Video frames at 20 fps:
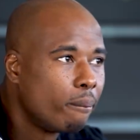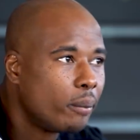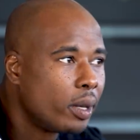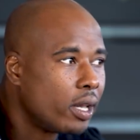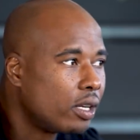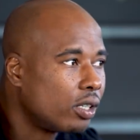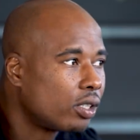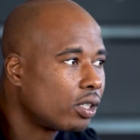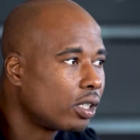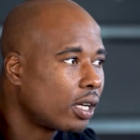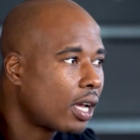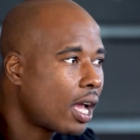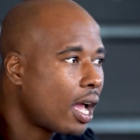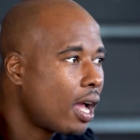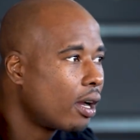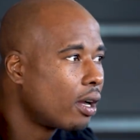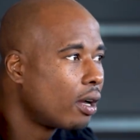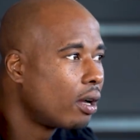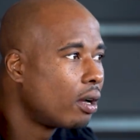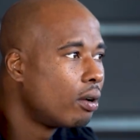Being in
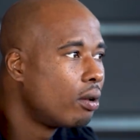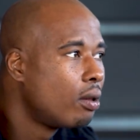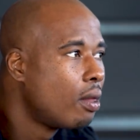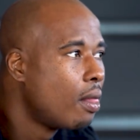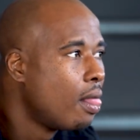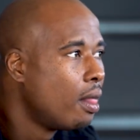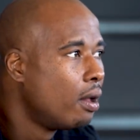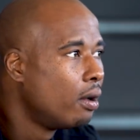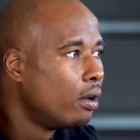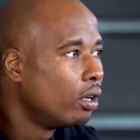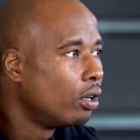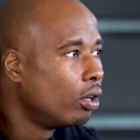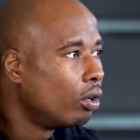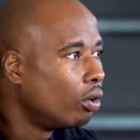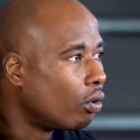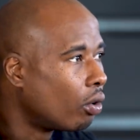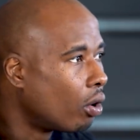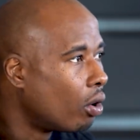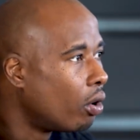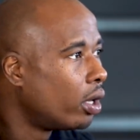Chicago,
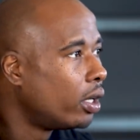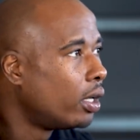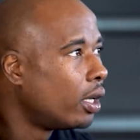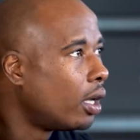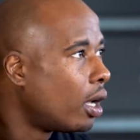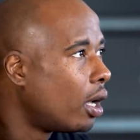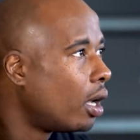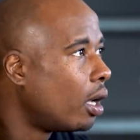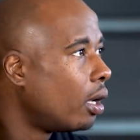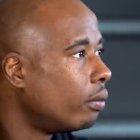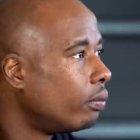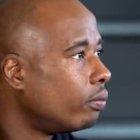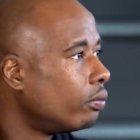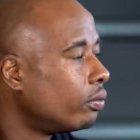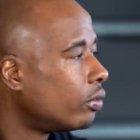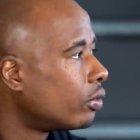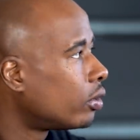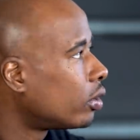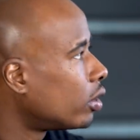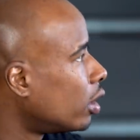growing
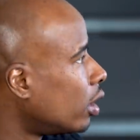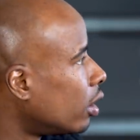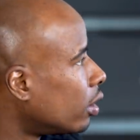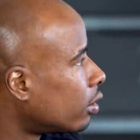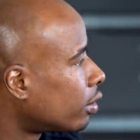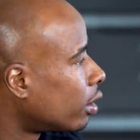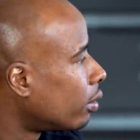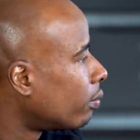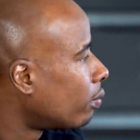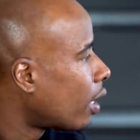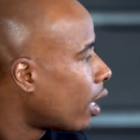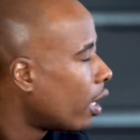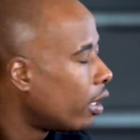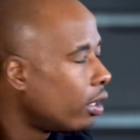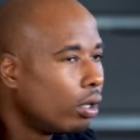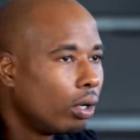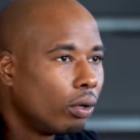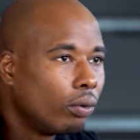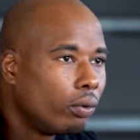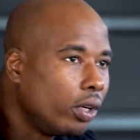up, seeing
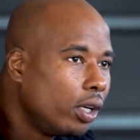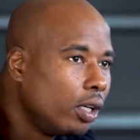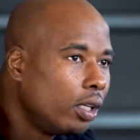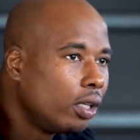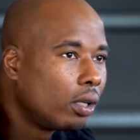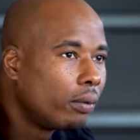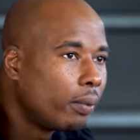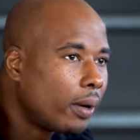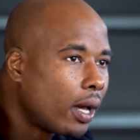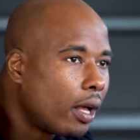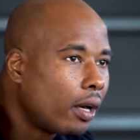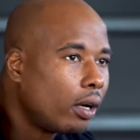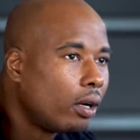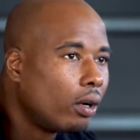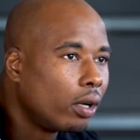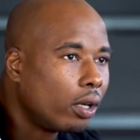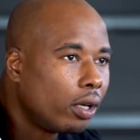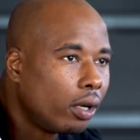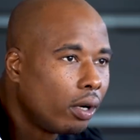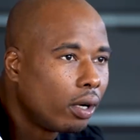somebody or reading about it
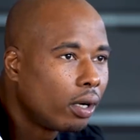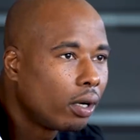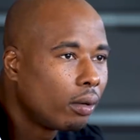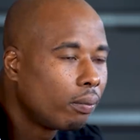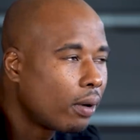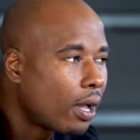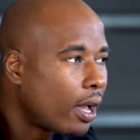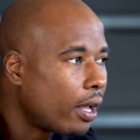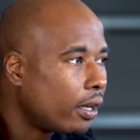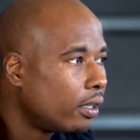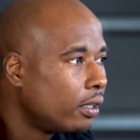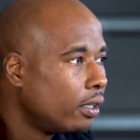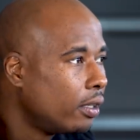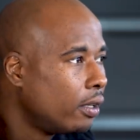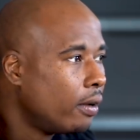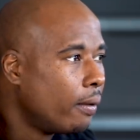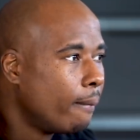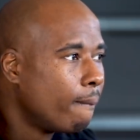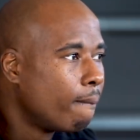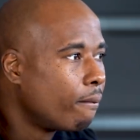or hearing about it,
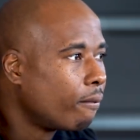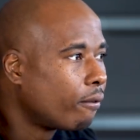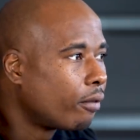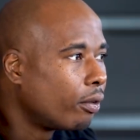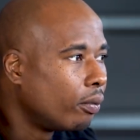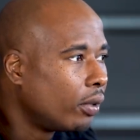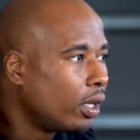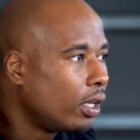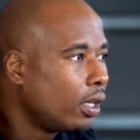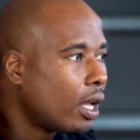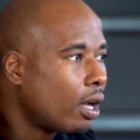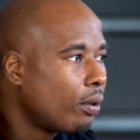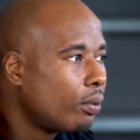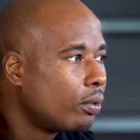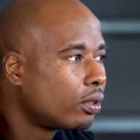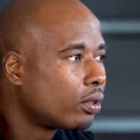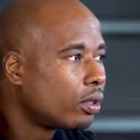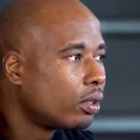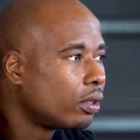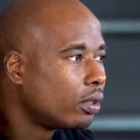for me, that
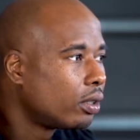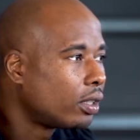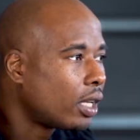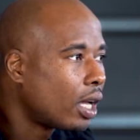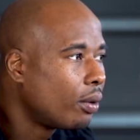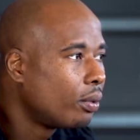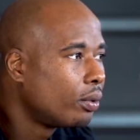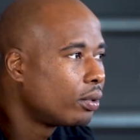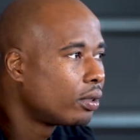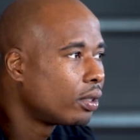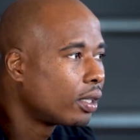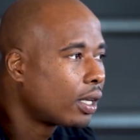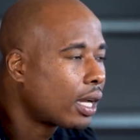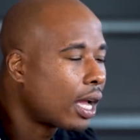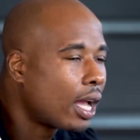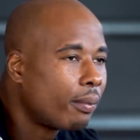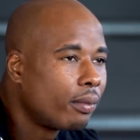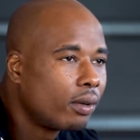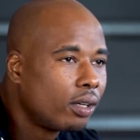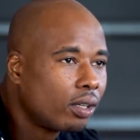was a
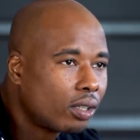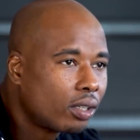common